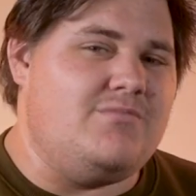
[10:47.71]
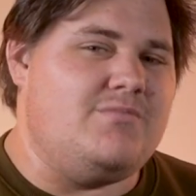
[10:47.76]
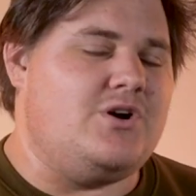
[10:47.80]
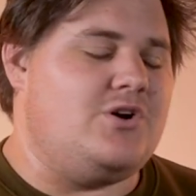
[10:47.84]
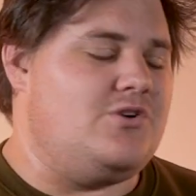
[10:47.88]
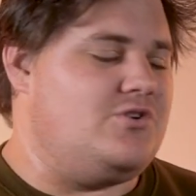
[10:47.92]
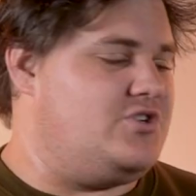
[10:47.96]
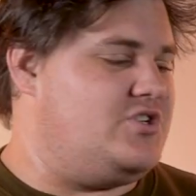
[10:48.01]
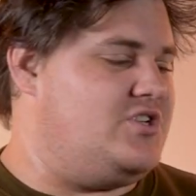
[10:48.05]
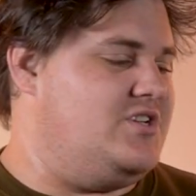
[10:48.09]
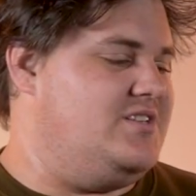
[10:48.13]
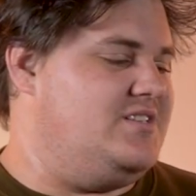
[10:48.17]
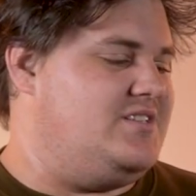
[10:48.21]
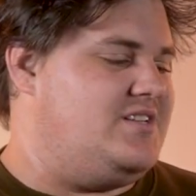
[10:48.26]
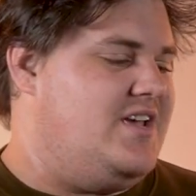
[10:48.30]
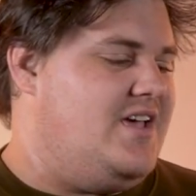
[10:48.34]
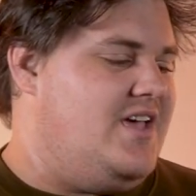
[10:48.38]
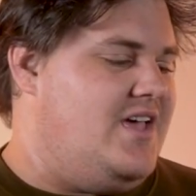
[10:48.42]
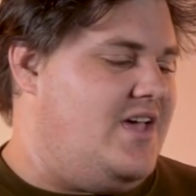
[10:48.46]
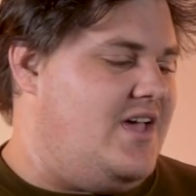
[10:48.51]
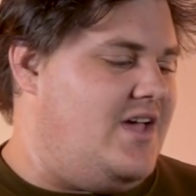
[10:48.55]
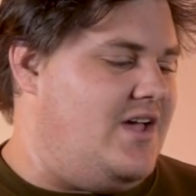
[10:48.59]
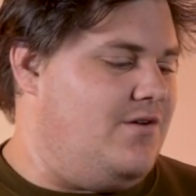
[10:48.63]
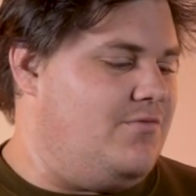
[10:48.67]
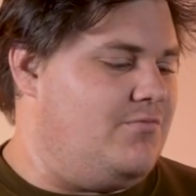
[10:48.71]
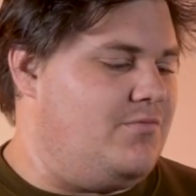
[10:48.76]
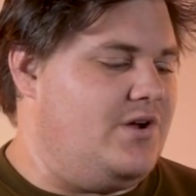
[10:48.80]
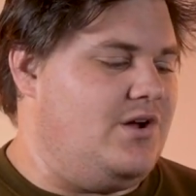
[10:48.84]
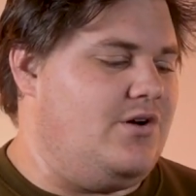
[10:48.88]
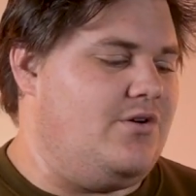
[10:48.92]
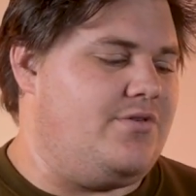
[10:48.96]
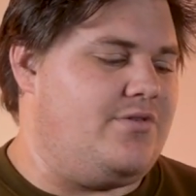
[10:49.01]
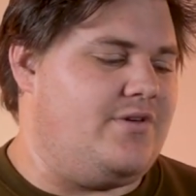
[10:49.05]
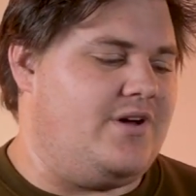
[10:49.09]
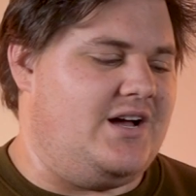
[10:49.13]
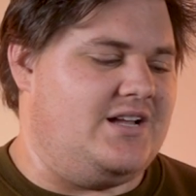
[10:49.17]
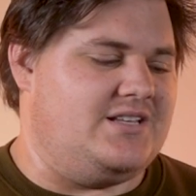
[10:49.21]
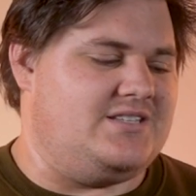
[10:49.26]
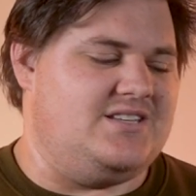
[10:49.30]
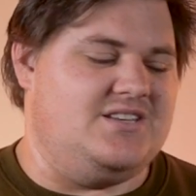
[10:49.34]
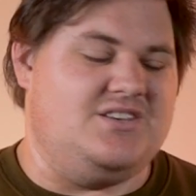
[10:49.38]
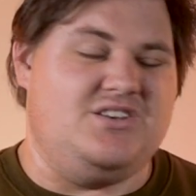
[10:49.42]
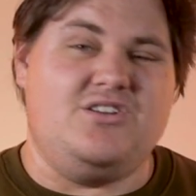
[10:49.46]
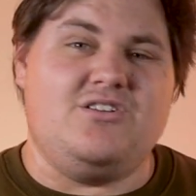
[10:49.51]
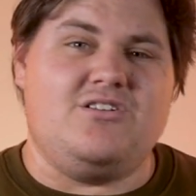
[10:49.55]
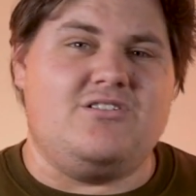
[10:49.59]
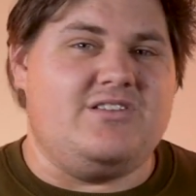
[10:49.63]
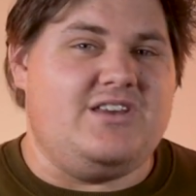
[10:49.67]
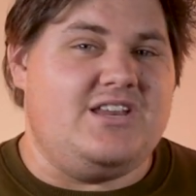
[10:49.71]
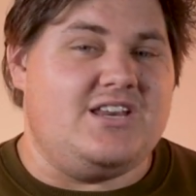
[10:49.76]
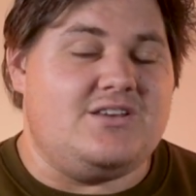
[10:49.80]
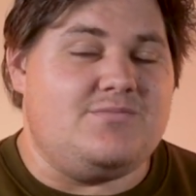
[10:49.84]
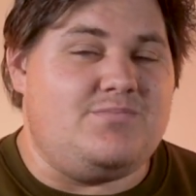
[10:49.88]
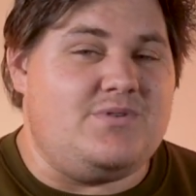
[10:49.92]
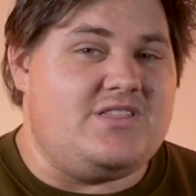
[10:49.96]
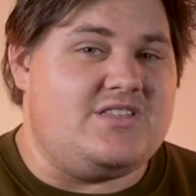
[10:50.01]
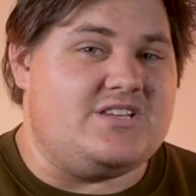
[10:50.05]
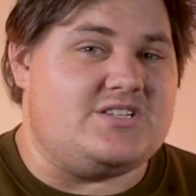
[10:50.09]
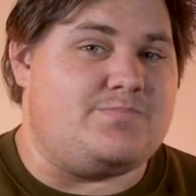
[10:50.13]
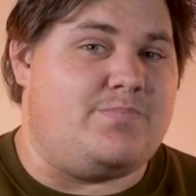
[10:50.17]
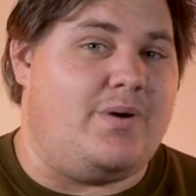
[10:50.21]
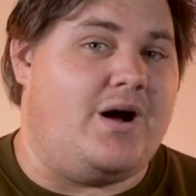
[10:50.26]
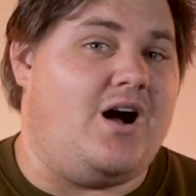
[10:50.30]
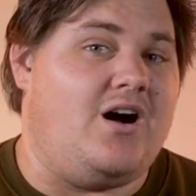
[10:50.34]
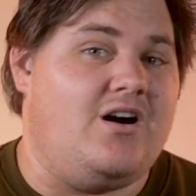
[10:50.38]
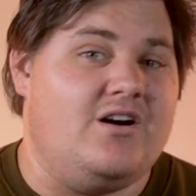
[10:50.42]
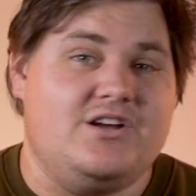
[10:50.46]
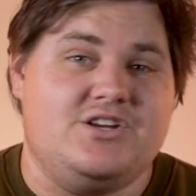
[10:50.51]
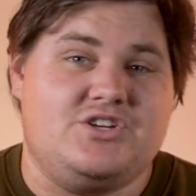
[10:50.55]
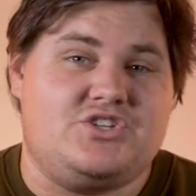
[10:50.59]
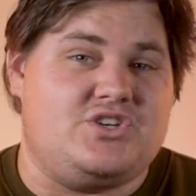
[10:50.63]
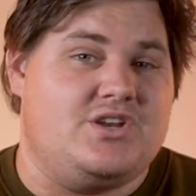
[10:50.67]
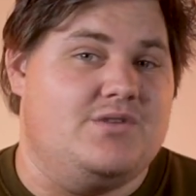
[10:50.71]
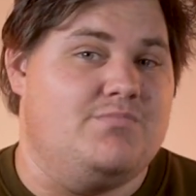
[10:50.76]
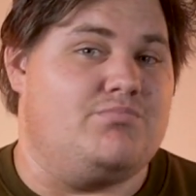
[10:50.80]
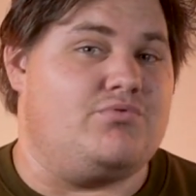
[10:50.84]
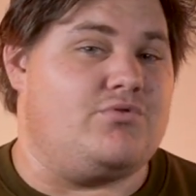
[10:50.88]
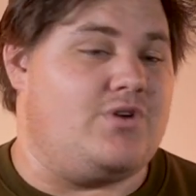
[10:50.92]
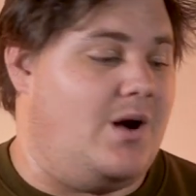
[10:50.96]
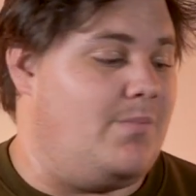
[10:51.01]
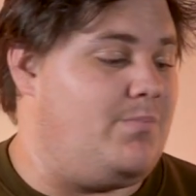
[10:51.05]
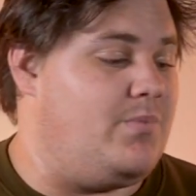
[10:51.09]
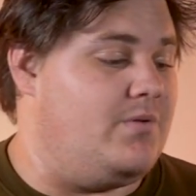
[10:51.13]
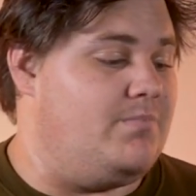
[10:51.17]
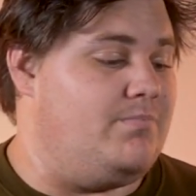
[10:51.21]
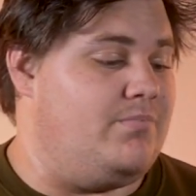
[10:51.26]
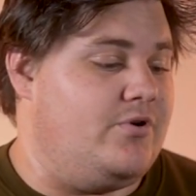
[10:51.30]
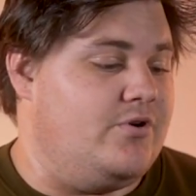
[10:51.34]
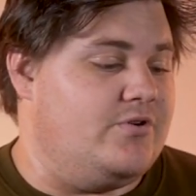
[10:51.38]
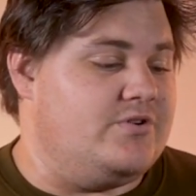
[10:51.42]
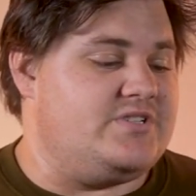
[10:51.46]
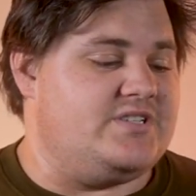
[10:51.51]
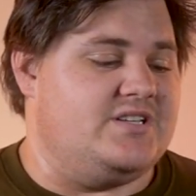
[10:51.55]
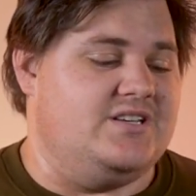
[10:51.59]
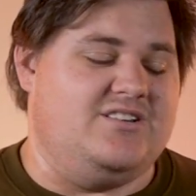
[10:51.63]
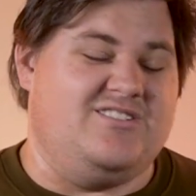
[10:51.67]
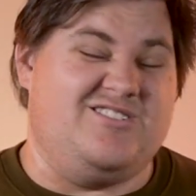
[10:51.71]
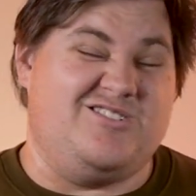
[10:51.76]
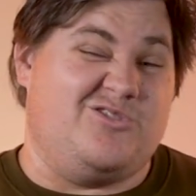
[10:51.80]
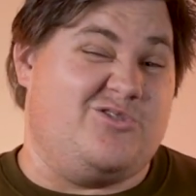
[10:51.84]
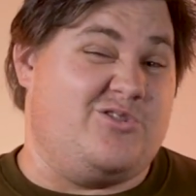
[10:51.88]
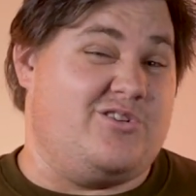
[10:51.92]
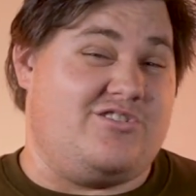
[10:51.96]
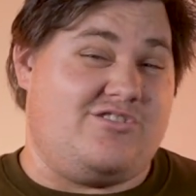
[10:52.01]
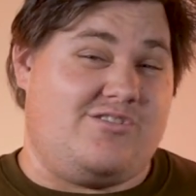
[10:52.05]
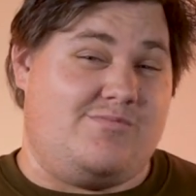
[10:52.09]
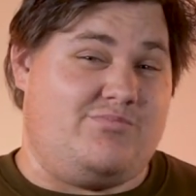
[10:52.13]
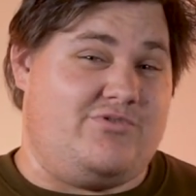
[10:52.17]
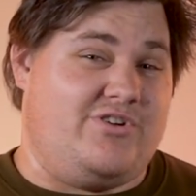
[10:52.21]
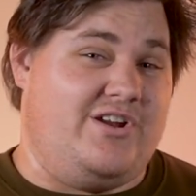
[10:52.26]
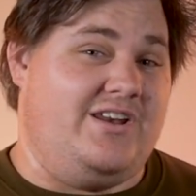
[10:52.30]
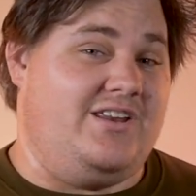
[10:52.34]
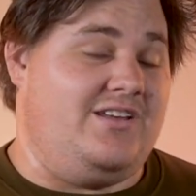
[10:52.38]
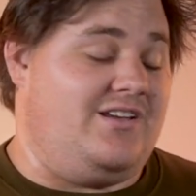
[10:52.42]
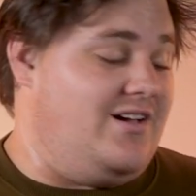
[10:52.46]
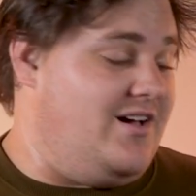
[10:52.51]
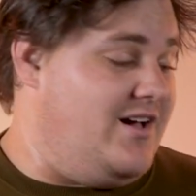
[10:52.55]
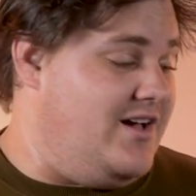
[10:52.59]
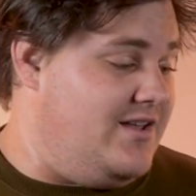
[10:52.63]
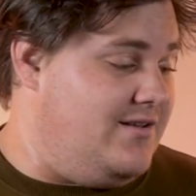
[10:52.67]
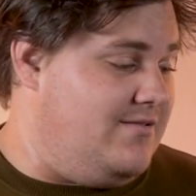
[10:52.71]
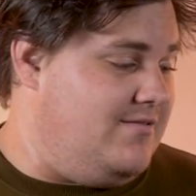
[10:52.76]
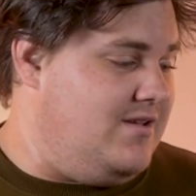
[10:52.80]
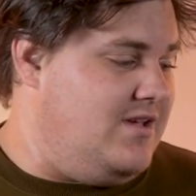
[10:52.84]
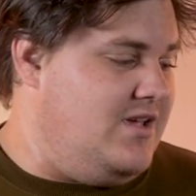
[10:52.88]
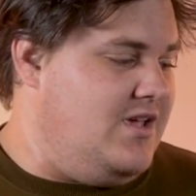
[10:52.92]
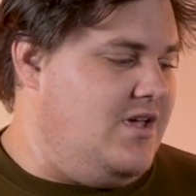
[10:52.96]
emotions and real thoughts. And you don't need to be this polished and proper person in order to pray to God.